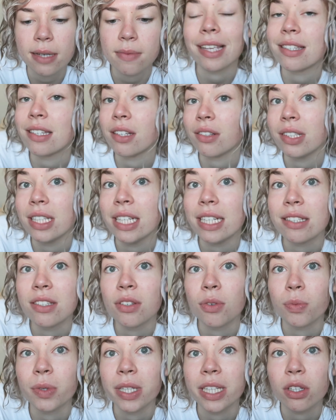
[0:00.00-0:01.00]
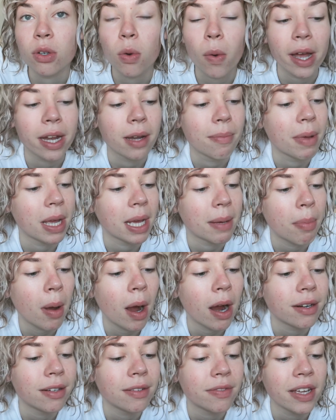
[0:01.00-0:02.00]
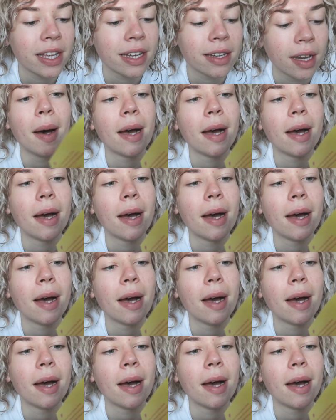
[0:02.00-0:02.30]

I still need to read quite a big part of it,